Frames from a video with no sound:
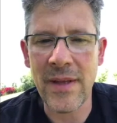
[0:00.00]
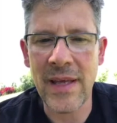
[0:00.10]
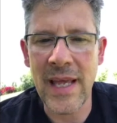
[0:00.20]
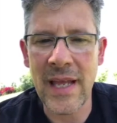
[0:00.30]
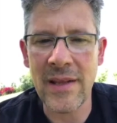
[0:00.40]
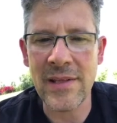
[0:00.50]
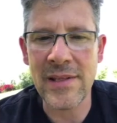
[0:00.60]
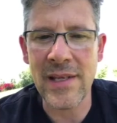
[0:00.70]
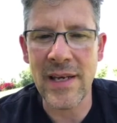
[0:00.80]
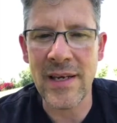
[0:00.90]
again
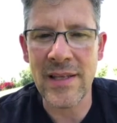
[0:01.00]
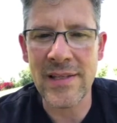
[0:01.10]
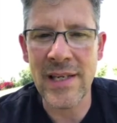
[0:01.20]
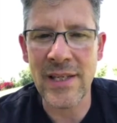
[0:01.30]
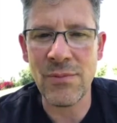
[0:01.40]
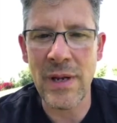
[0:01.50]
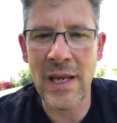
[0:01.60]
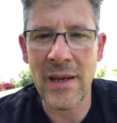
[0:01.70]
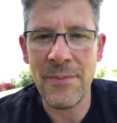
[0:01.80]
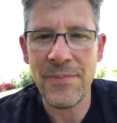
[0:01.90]
this, uh, this next week
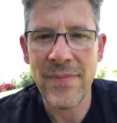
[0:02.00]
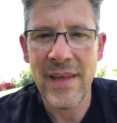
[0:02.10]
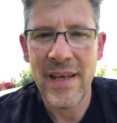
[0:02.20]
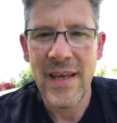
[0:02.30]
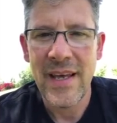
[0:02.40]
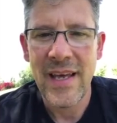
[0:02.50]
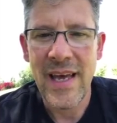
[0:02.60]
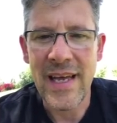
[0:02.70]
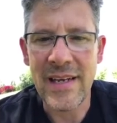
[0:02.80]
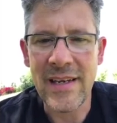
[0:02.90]

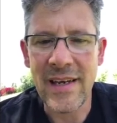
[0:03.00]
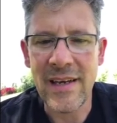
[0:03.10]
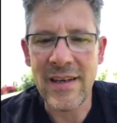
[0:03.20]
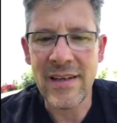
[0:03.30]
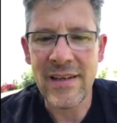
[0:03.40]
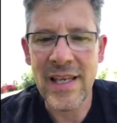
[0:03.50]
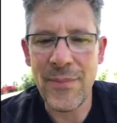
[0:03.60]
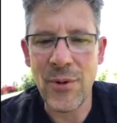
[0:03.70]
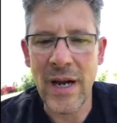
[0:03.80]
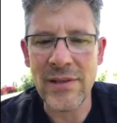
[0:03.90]
and uh,
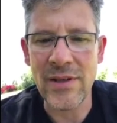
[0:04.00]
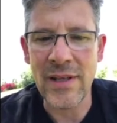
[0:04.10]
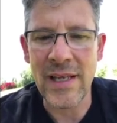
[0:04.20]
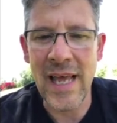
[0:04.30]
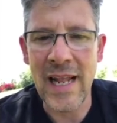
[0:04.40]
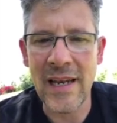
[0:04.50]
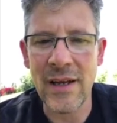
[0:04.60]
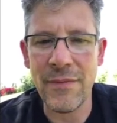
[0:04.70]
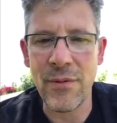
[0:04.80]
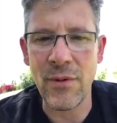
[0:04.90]
keep your eyes on the
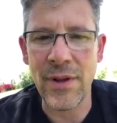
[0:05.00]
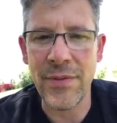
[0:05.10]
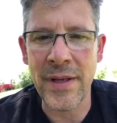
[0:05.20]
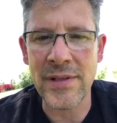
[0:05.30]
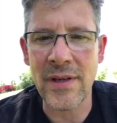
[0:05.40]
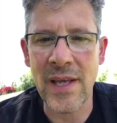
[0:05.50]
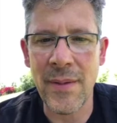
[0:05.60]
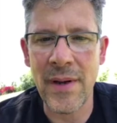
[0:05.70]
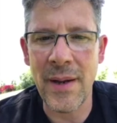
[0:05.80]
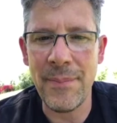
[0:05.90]
calendar for all the things that are
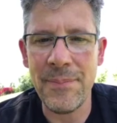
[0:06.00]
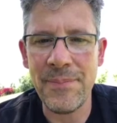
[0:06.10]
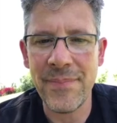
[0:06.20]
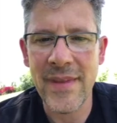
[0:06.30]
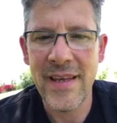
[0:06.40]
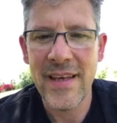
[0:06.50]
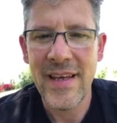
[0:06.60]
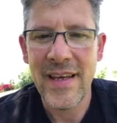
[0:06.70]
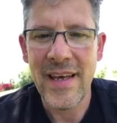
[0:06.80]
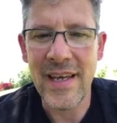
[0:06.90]
coming up
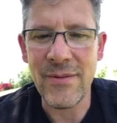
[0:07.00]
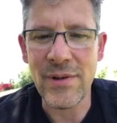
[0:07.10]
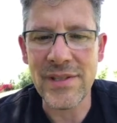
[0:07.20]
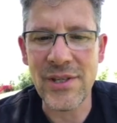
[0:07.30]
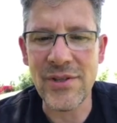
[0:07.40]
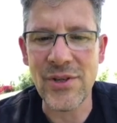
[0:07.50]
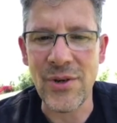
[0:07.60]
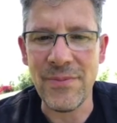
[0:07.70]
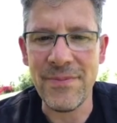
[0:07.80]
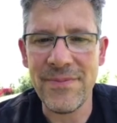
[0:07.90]
and we'll see you
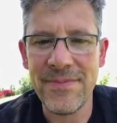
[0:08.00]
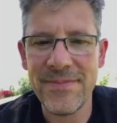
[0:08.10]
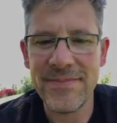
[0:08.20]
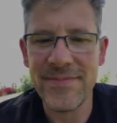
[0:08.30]
soon.